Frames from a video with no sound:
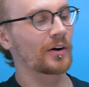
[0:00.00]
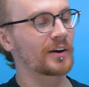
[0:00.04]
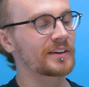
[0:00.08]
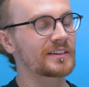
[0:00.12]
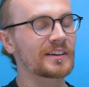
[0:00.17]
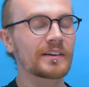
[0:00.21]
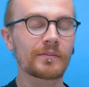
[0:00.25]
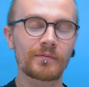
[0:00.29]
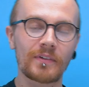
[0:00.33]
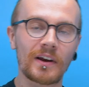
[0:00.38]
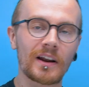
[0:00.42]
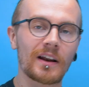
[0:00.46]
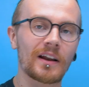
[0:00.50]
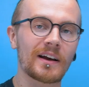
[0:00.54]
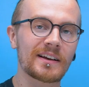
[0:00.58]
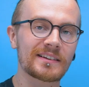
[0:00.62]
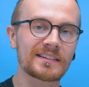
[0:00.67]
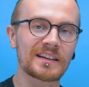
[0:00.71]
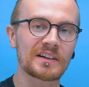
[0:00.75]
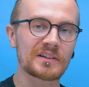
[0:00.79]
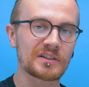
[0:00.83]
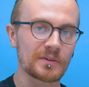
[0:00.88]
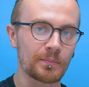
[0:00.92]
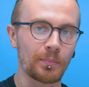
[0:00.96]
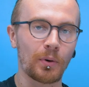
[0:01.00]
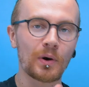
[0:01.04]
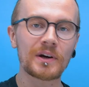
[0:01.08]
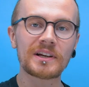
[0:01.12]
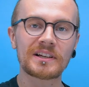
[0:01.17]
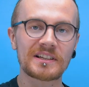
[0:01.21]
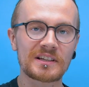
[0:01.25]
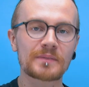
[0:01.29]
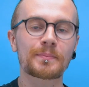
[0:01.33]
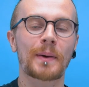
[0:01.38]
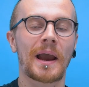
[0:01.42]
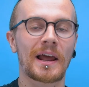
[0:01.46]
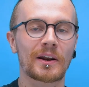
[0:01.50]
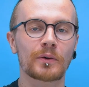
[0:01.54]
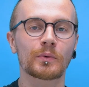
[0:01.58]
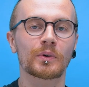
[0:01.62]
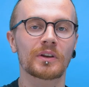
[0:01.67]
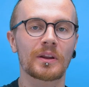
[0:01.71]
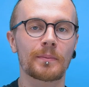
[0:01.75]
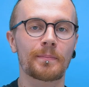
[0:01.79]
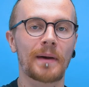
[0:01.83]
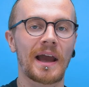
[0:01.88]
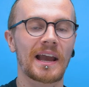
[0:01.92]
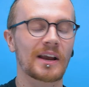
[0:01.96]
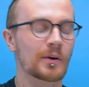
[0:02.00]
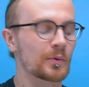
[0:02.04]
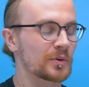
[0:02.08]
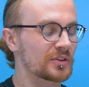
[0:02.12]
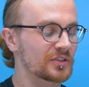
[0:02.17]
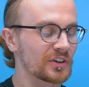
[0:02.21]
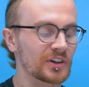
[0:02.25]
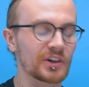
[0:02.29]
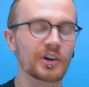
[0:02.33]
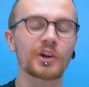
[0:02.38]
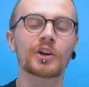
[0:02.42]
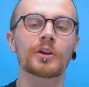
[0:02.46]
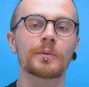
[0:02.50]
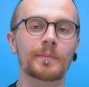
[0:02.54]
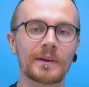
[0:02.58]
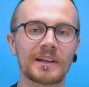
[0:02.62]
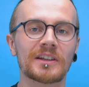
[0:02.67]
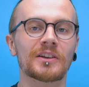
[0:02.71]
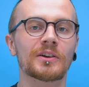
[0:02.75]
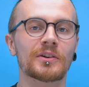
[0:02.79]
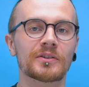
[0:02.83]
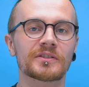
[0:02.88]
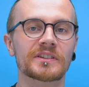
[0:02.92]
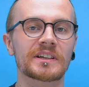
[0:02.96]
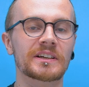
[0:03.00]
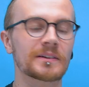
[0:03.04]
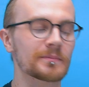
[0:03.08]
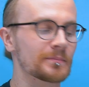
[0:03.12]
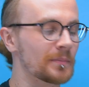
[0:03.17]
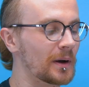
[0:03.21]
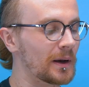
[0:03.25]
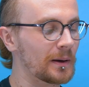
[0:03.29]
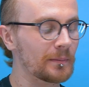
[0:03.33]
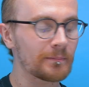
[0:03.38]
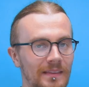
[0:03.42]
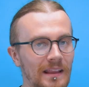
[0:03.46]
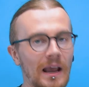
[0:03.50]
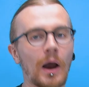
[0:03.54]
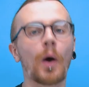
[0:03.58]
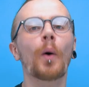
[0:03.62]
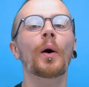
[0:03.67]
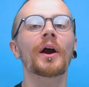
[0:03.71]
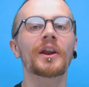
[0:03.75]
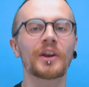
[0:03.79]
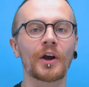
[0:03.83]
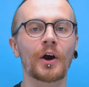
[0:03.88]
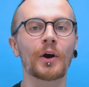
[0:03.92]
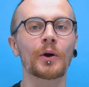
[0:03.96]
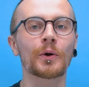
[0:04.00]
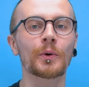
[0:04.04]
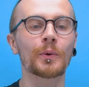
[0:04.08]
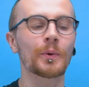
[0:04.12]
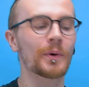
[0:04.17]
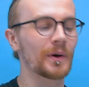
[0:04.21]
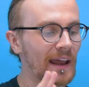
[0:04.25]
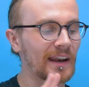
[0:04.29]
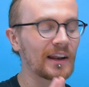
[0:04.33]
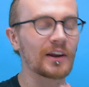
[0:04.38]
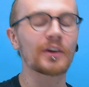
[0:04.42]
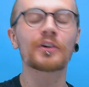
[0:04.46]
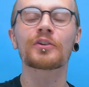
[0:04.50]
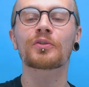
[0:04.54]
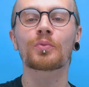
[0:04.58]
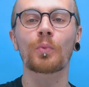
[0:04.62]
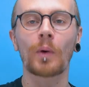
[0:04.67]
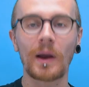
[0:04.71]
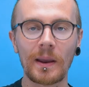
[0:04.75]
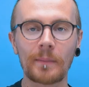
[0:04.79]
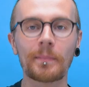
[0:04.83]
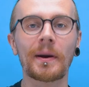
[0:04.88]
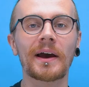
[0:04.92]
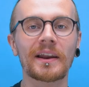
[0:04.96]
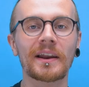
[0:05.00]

I didn't realize there was a pointless panel on the back which I could have been using, but now I know, and it looks way